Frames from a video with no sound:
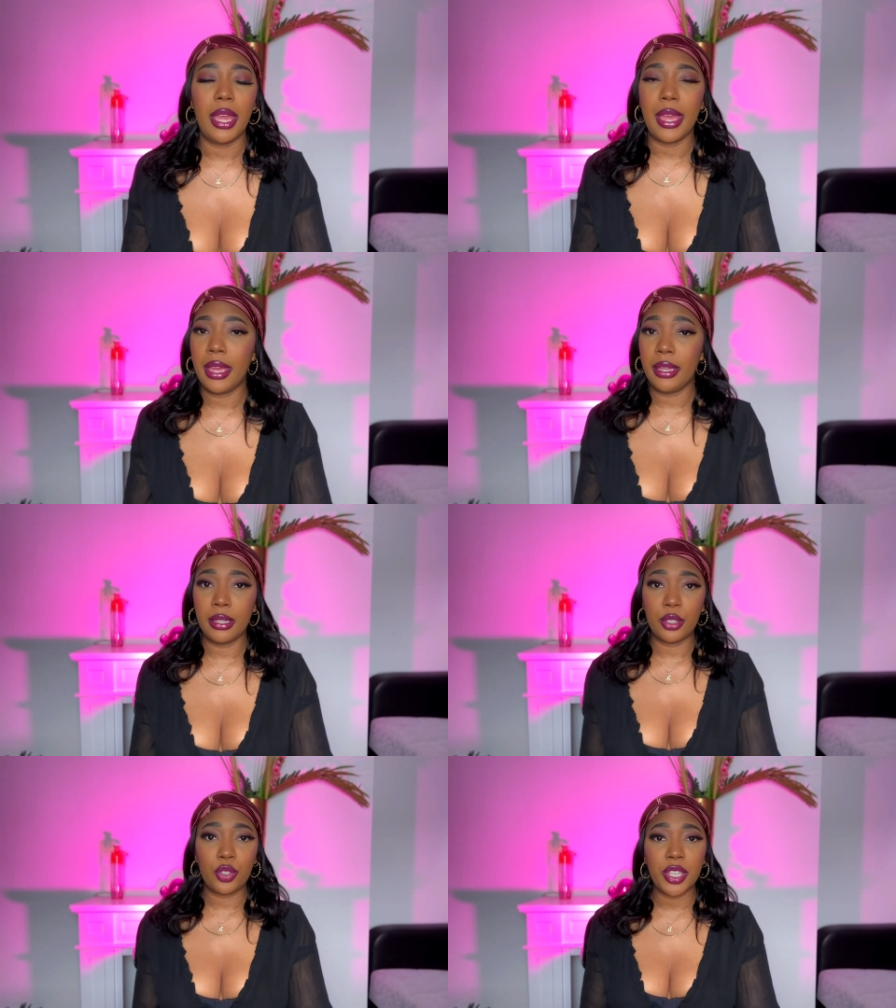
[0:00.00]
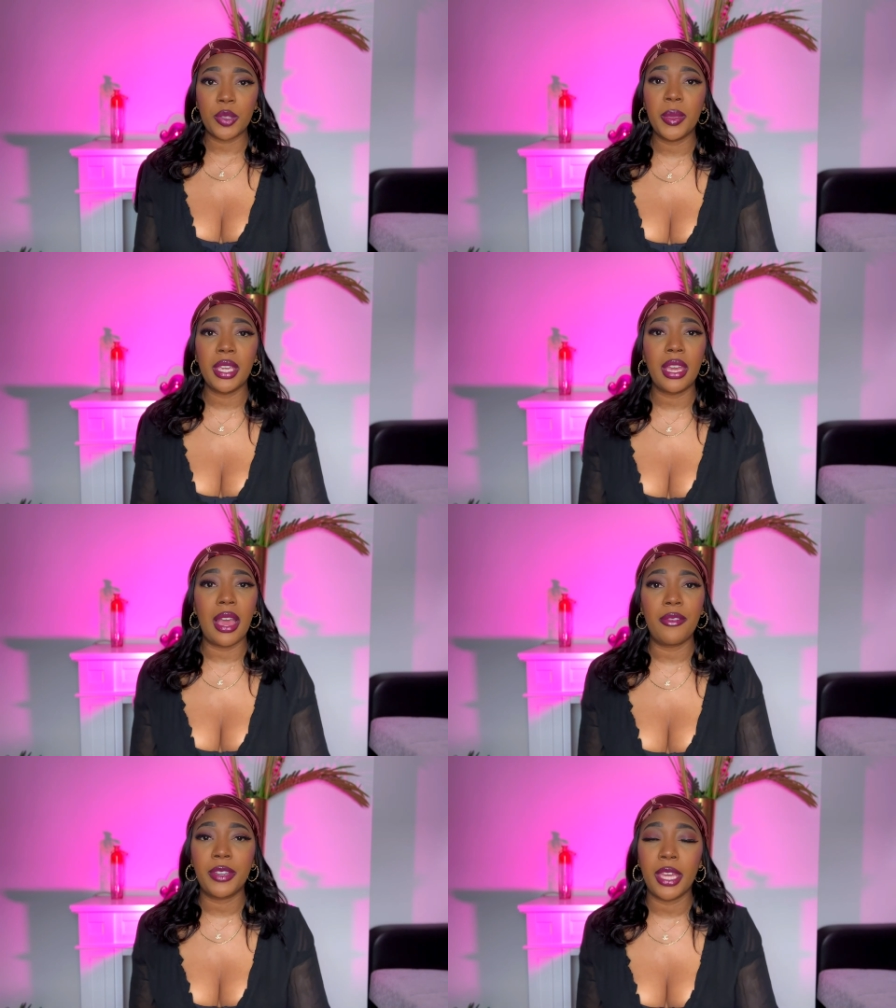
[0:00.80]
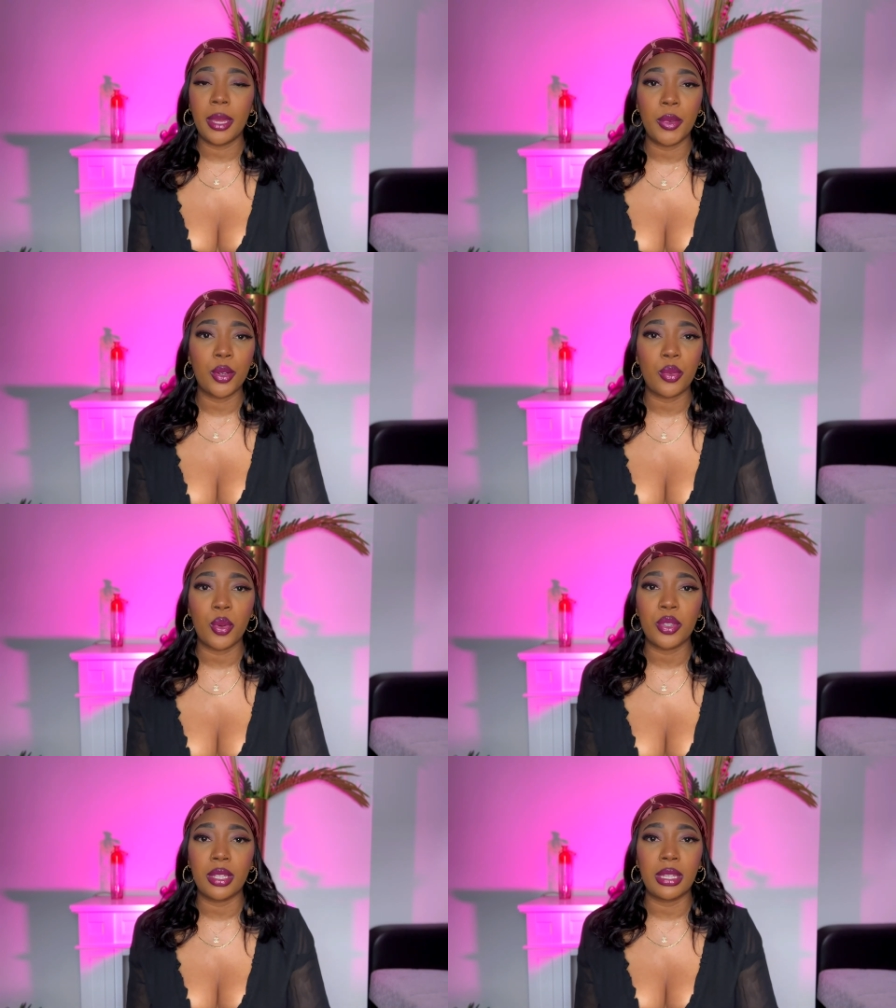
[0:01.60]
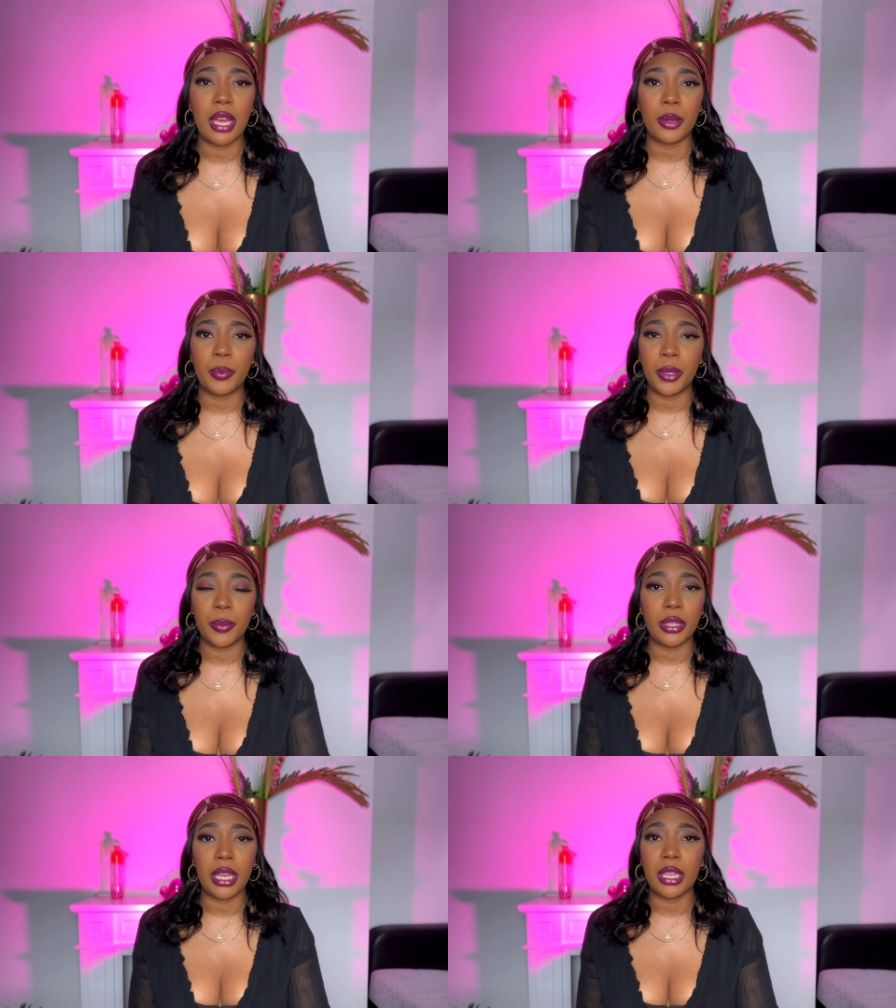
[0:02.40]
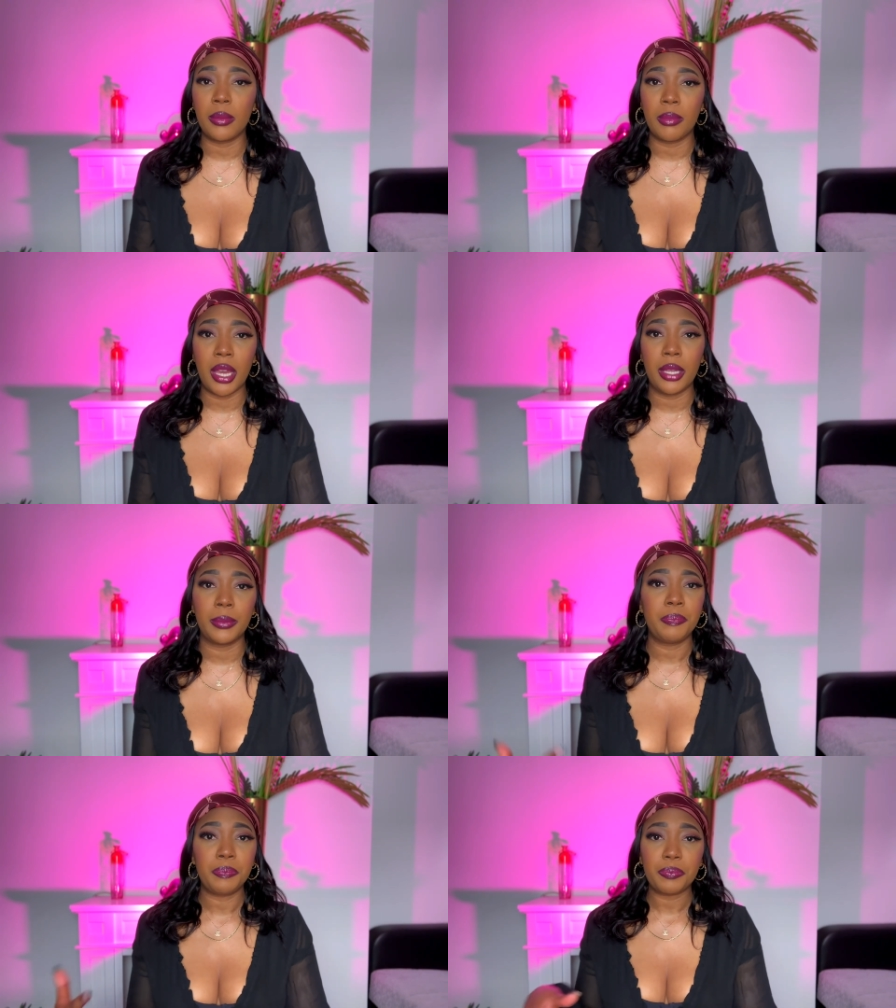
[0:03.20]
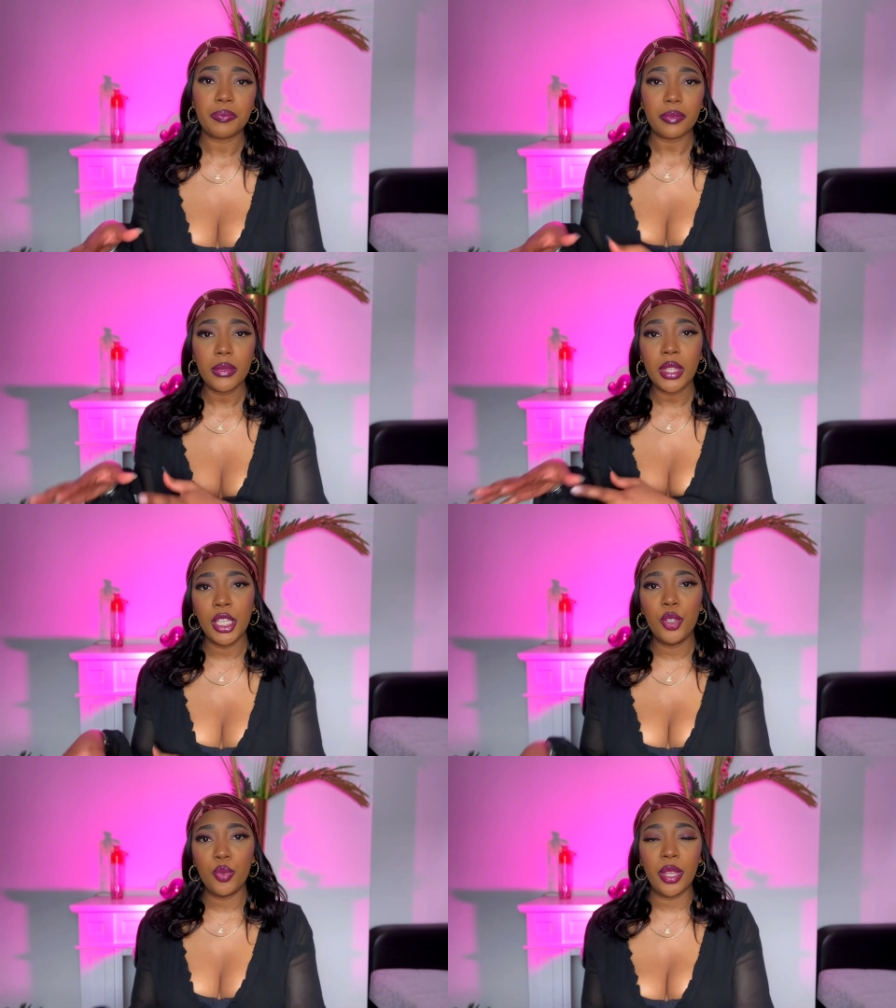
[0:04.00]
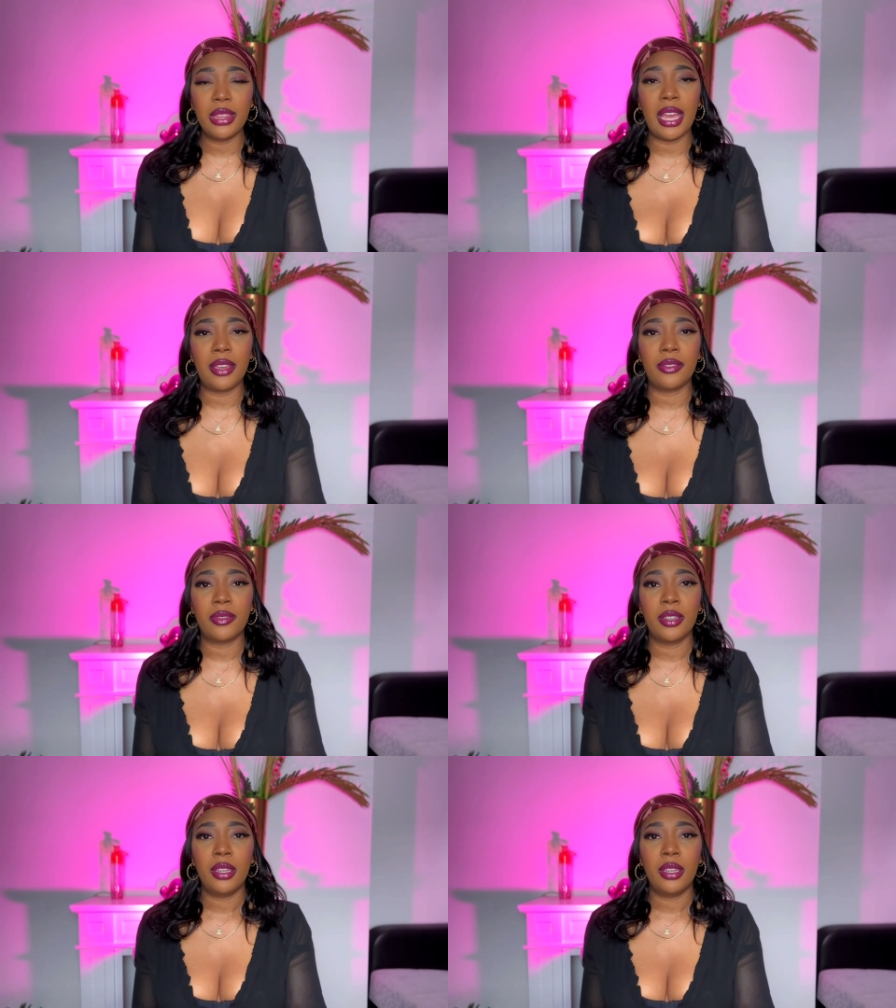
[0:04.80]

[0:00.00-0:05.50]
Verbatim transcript: and trust me i've came across a lot of people like in my in real life